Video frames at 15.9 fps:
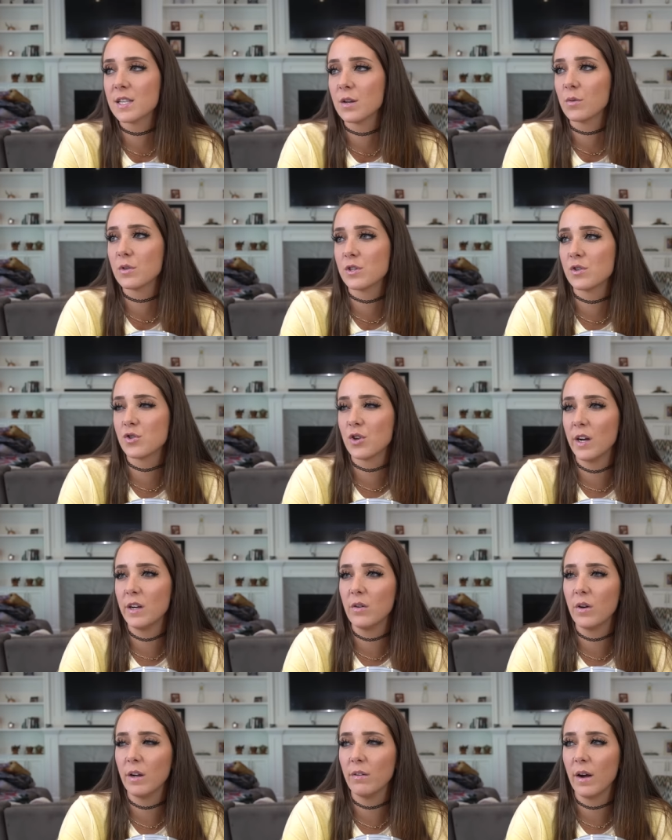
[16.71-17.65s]
There was a
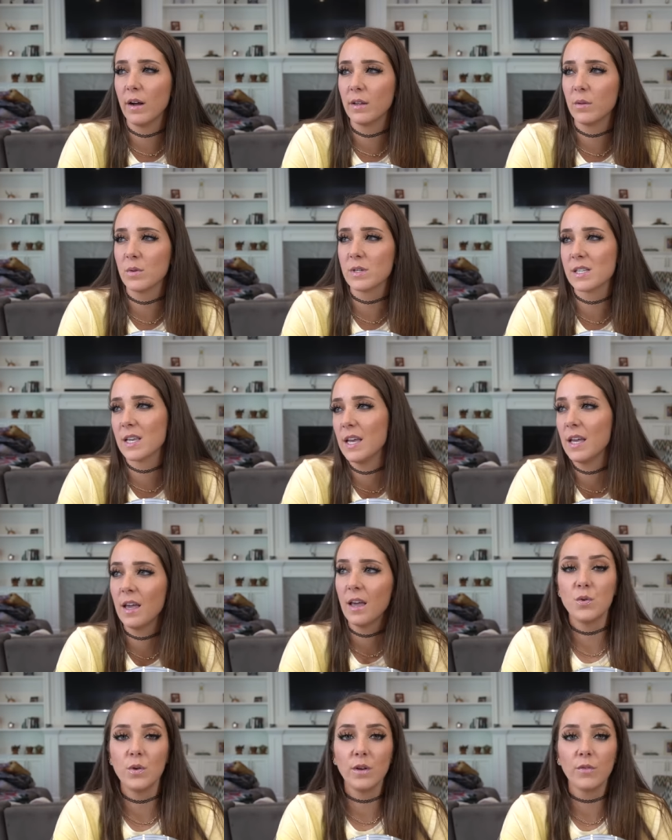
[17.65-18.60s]
trend going around that was
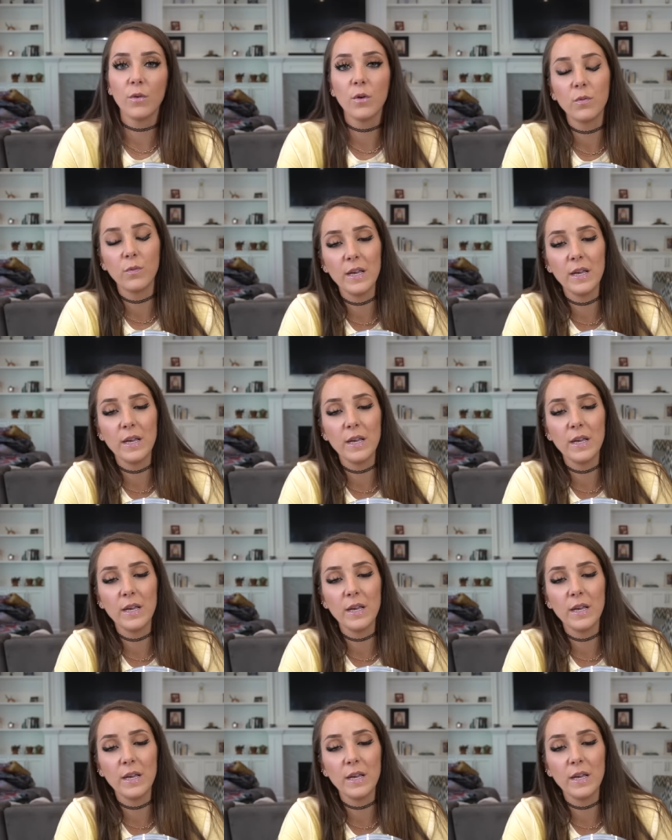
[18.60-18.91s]
like doing a full